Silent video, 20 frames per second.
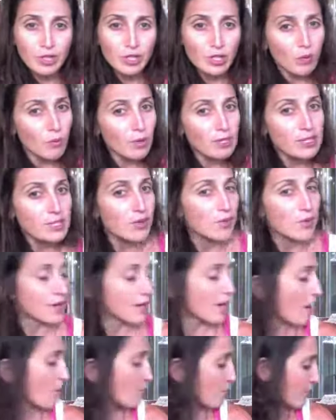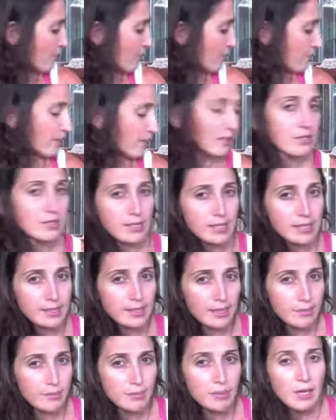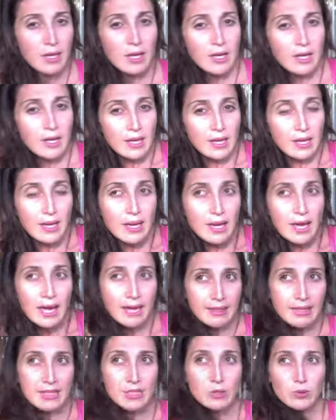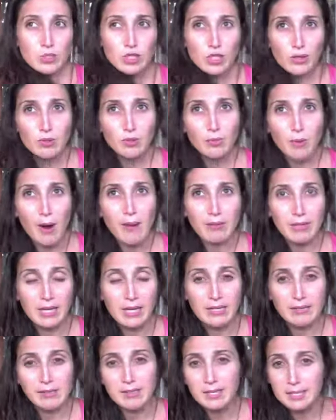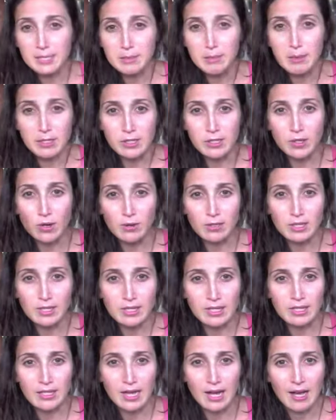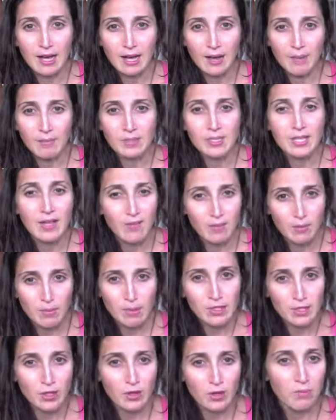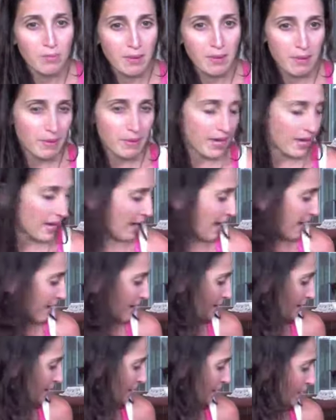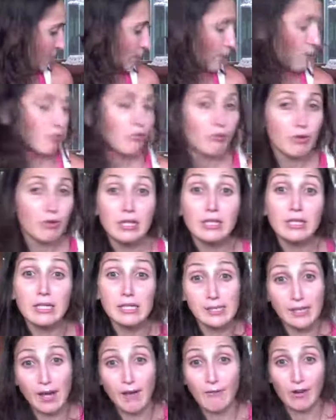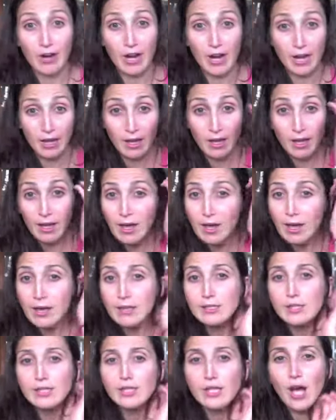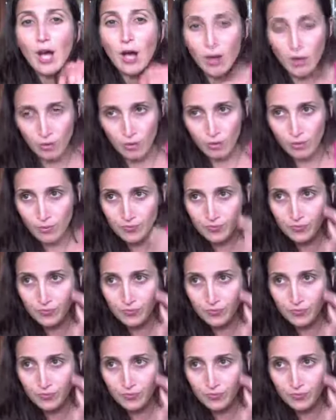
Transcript: what's going on with her little system. And she was probably 6 months old at the time, 7 months old maybe, and, really suffering. So